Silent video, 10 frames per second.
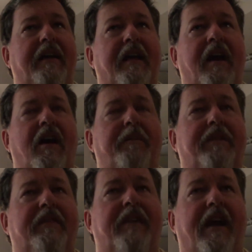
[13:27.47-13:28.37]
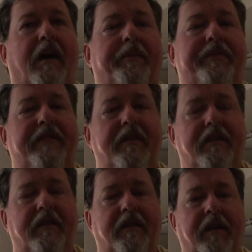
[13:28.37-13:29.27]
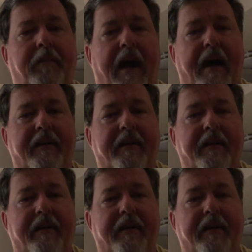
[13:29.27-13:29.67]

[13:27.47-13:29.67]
and I hope this helps. Goodbye.